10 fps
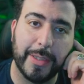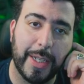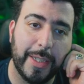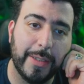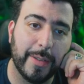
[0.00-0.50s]
That
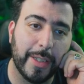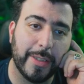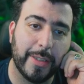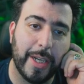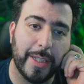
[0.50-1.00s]
is a,
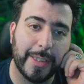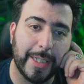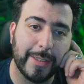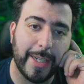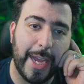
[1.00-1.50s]
a
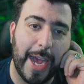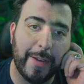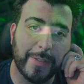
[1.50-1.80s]
test that I have to